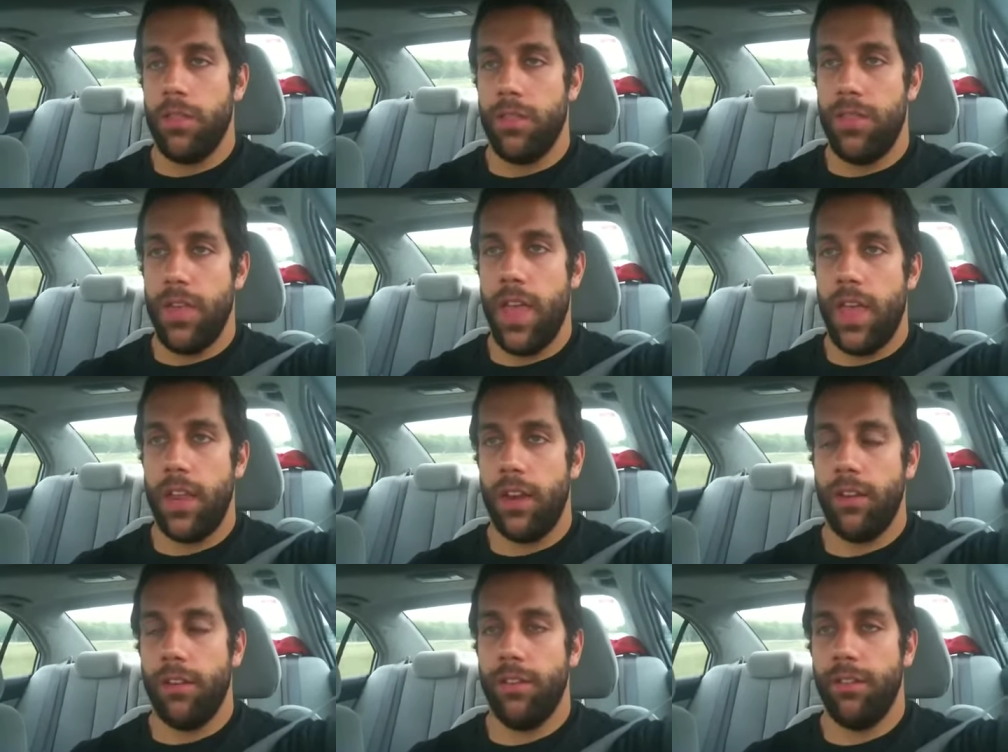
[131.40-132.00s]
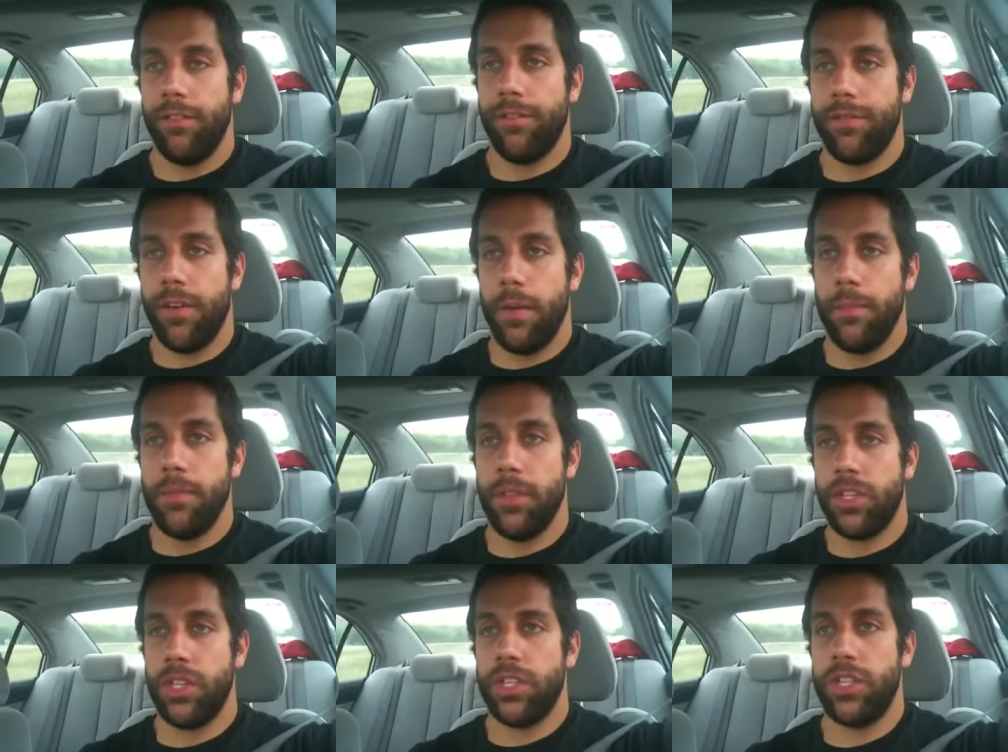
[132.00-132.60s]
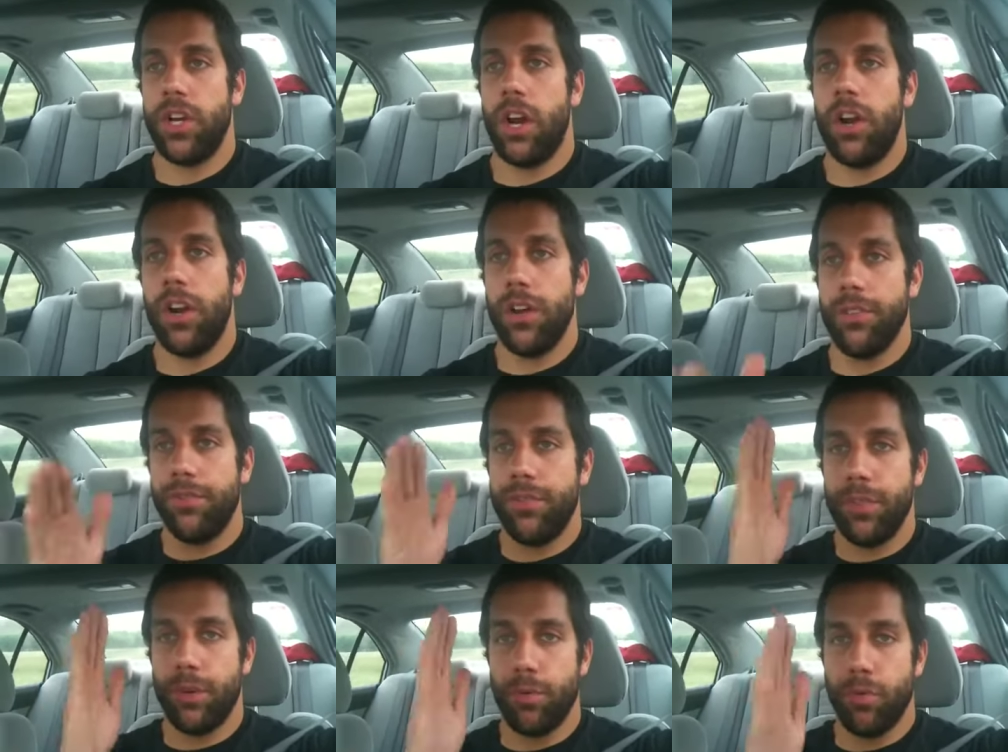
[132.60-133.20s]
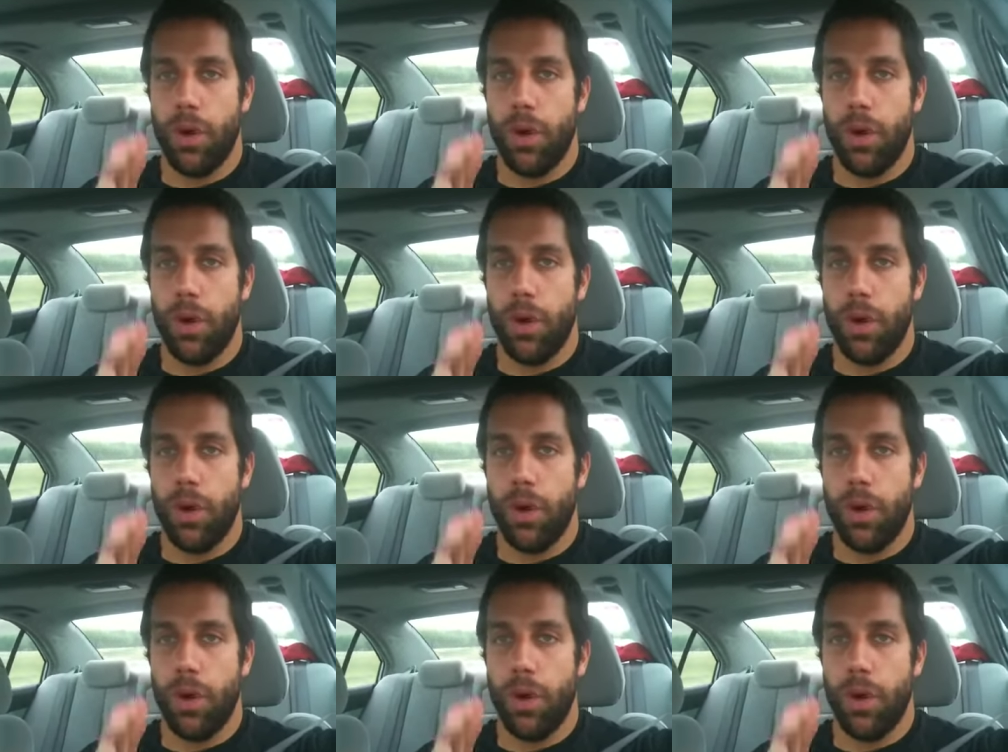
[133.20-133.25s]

Then, from the start of the